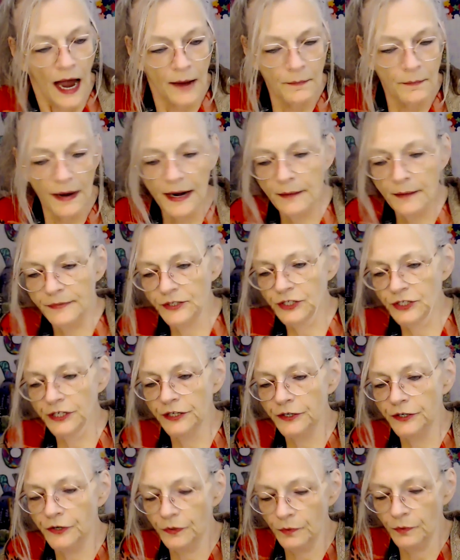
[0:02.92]
Hi, my name is
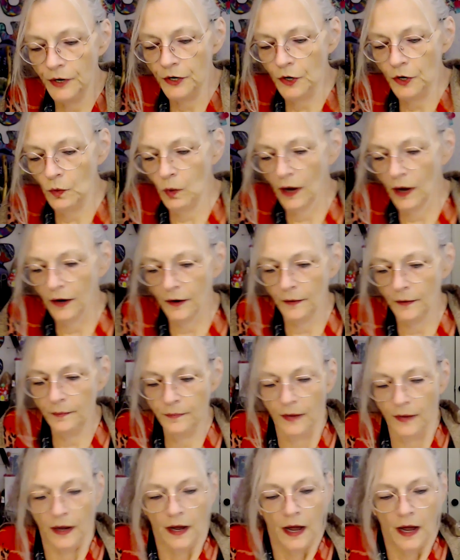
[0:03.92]
Sheila Corona.
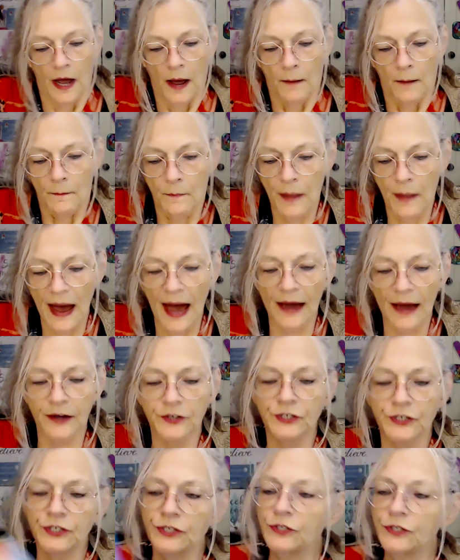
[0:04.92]
Welcome back
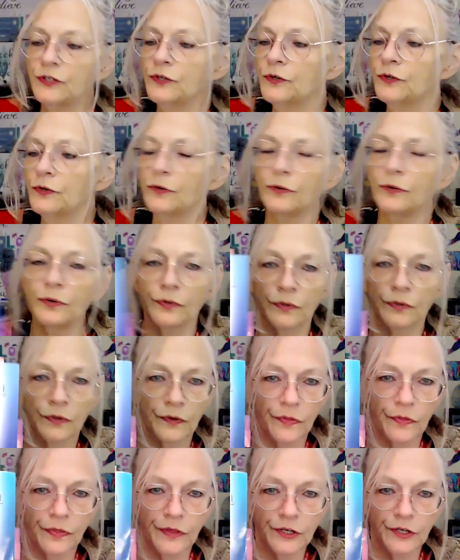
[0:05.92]
to
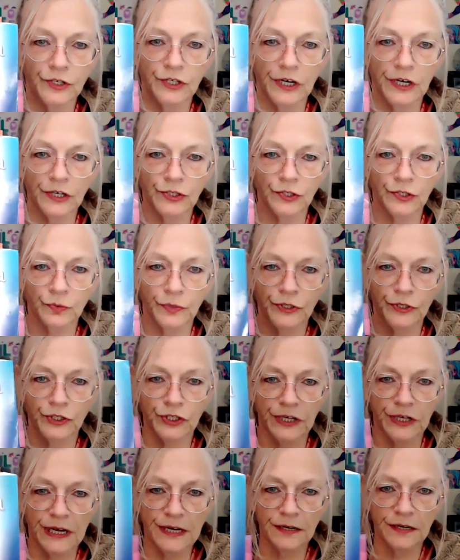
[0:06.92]
the Jeshua
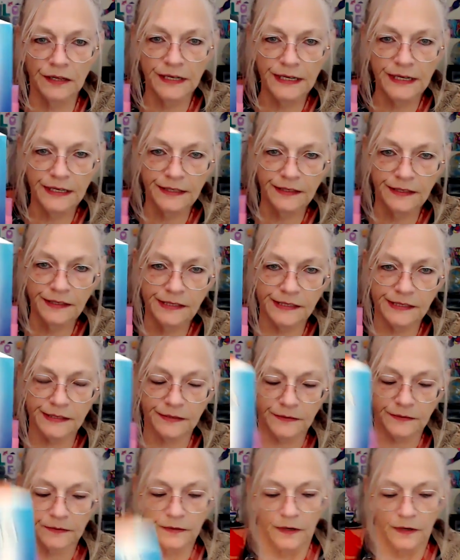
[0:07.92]

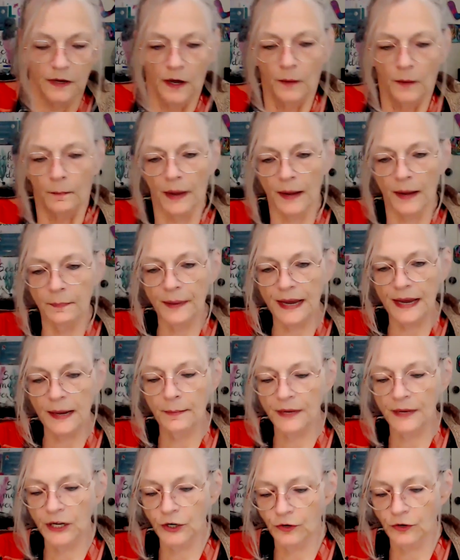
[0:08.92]
Channelings by
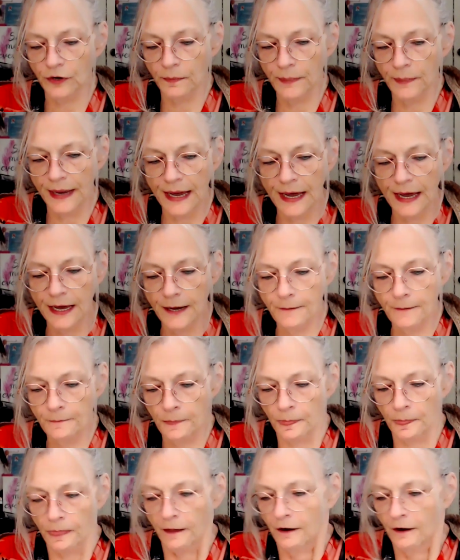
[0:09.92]
Pamela Kribbe.
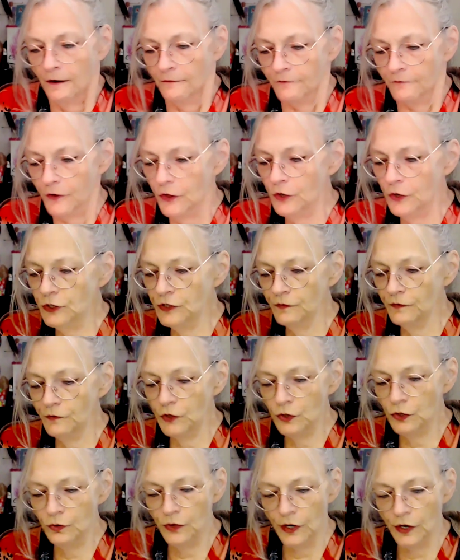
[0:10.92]
For those of
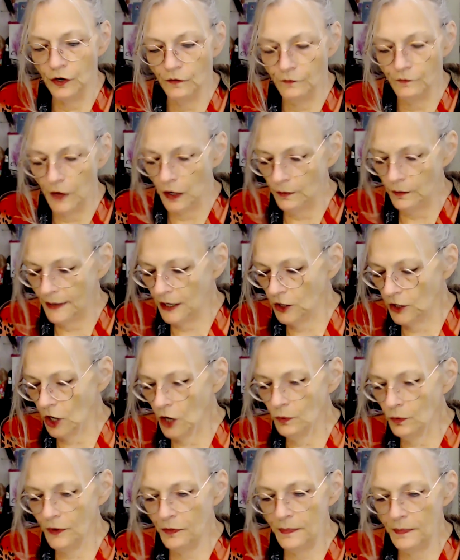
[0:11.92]
you that are following
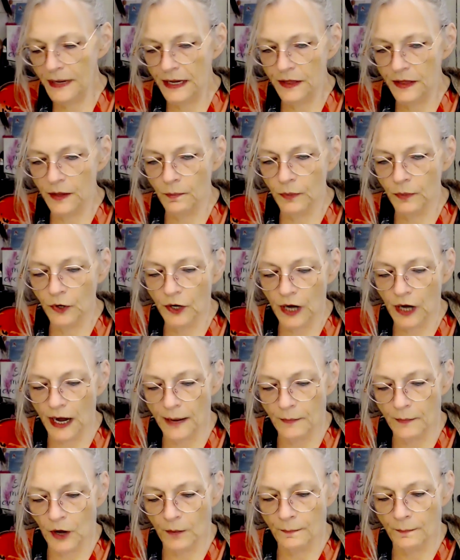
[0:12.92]
along with me in the book,
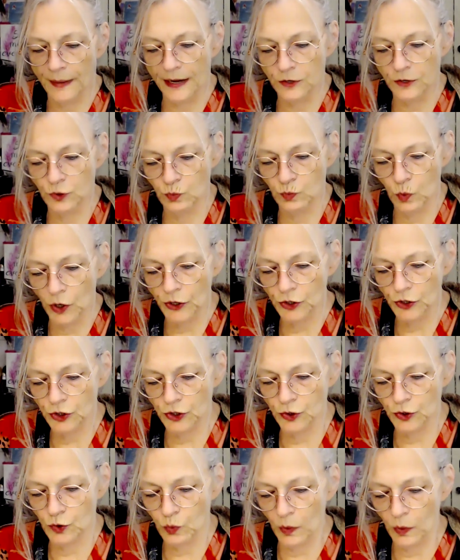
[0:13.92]
I'm on page
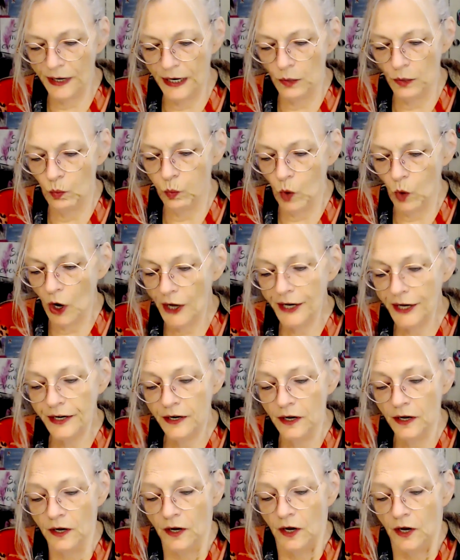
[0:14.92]

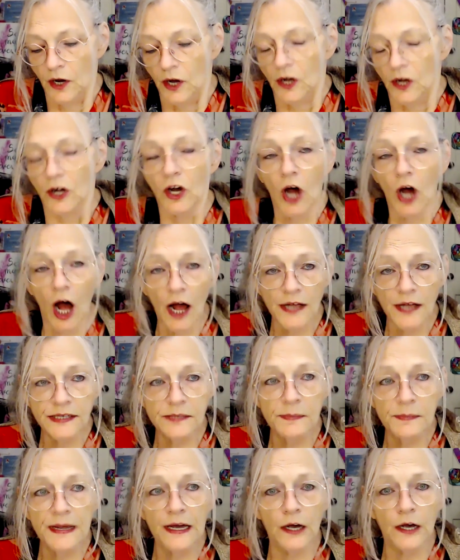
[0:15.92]
121,
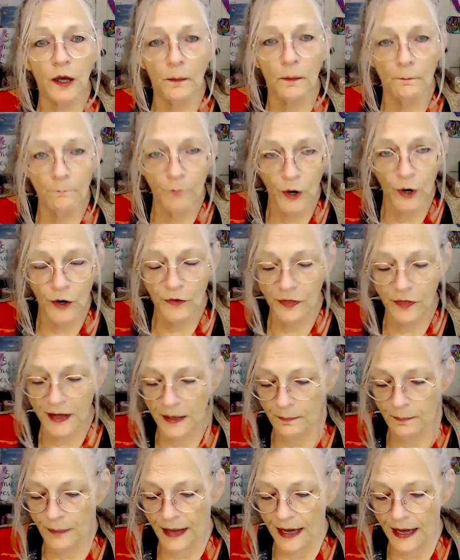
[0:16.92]
Cosmic
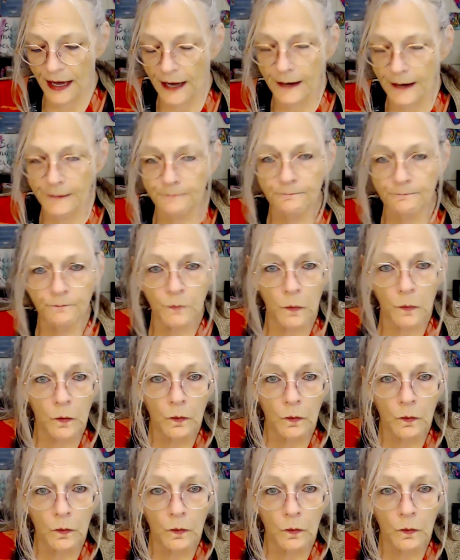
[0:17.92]
Birthing Pain.